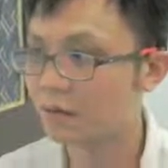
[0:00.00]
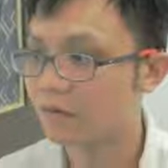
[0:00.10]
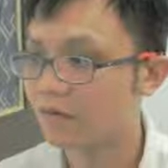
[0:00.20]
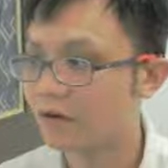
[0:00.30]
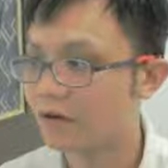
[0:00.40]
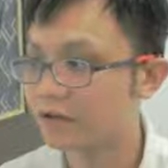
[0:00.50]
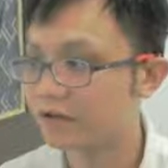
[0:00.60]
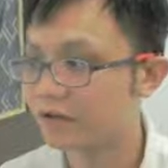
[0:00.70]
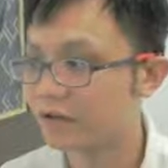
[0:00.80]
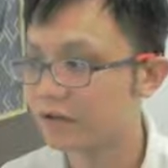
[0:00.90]
V
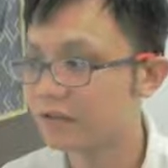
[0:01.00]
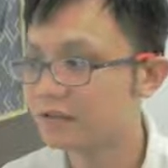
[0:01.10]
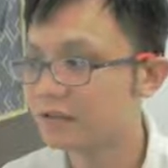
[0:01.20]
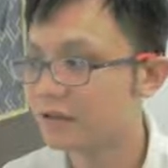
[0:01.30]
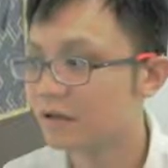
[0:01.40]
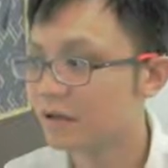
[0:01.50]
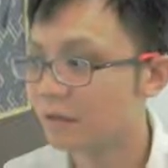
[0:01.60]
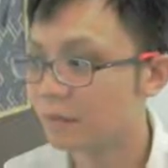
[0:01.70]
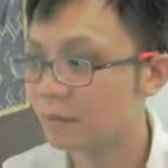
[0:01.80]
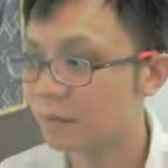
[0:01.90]
also is
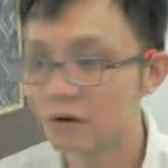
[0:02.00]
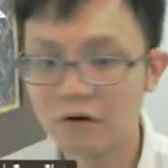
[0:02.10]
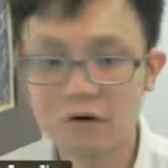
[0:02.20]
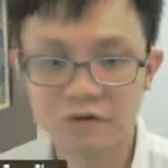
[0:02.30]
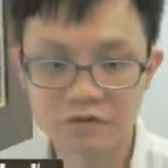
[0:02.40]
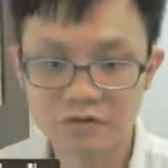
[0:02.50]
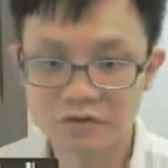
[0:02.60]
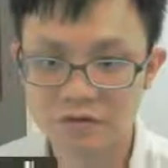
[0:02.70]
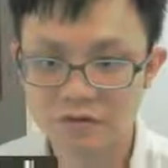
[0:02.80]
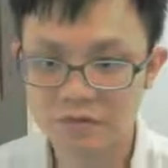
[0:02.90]
both
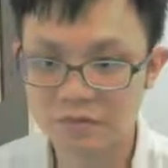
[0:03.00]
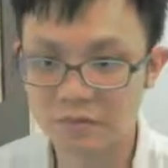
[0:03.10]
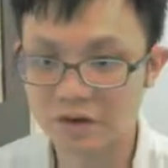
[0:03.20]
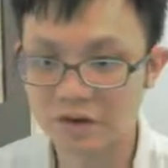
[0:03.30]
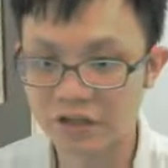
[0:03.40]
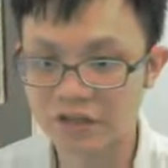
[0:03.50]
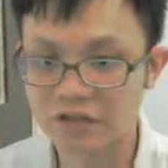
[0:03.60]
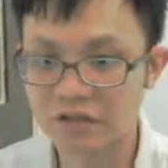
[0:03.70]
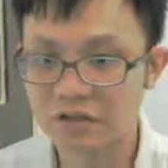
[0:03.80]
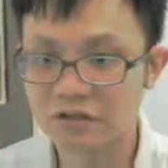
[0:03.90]
small h.
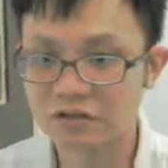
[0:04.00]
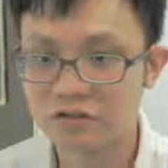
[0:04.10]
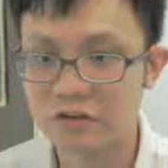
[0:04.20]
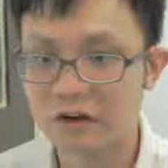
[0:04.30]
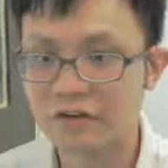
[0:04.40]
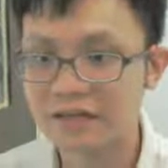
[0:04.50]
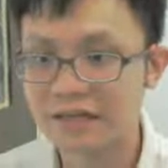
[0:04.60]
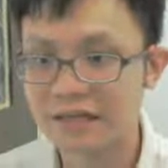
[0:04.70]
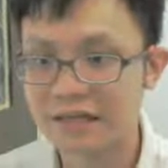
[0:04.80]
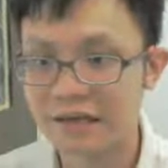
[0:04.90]
So
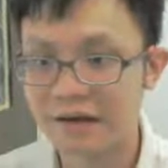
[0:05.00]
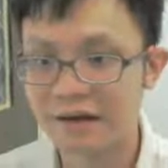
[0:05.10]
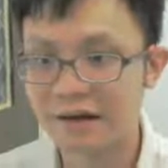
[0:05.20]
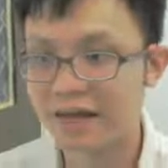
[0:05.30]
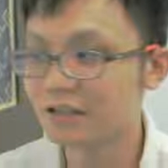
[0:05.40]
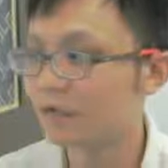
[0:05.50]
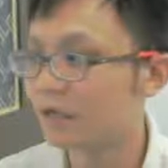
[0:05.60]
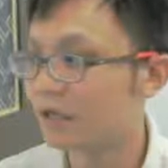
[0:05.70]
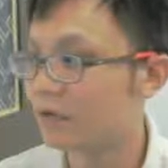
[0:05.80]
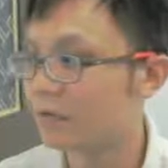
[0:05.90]
obviously S will
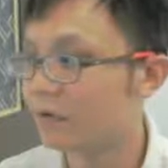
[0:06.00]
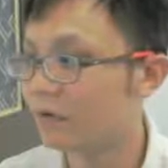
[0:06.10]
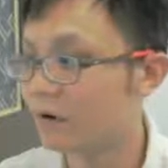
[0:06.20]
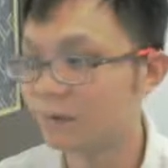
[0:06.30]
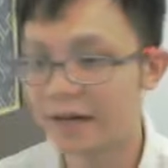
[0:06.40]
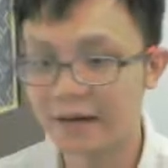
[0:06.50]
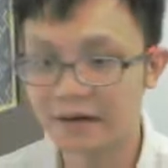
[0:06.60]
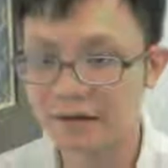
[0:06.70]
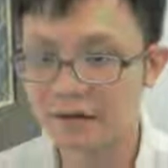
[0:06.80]
be blue or black?